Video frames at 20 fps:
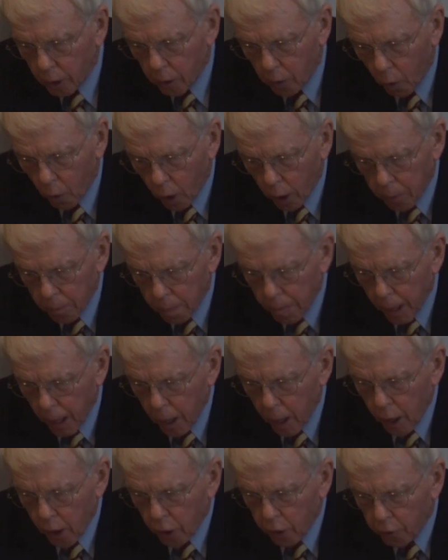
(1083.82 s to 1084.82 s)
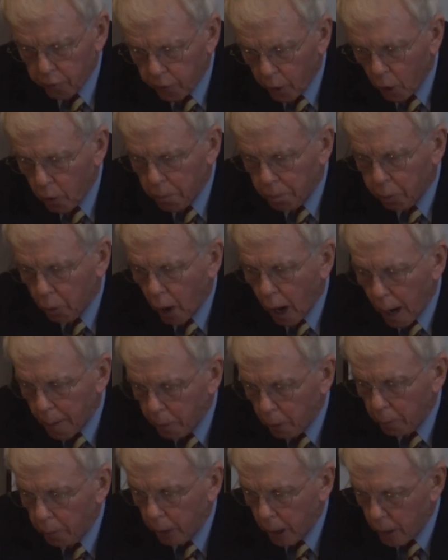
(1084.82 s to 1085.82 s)
the court, the vote
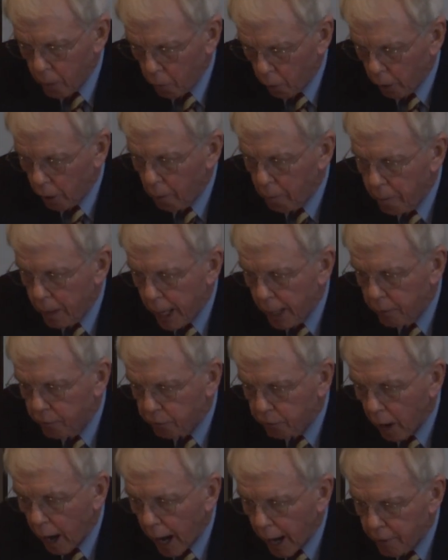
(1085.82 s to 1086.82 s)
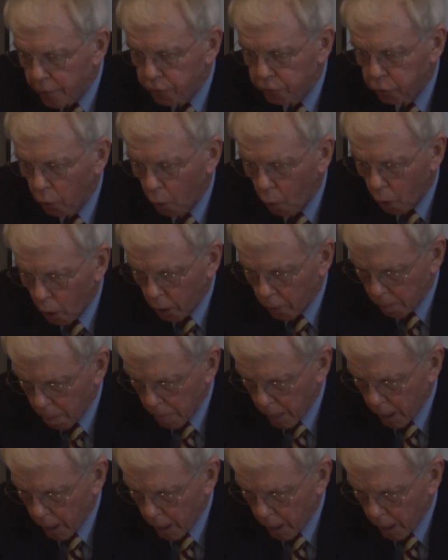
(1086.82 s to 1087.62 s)
probably would have been 5 4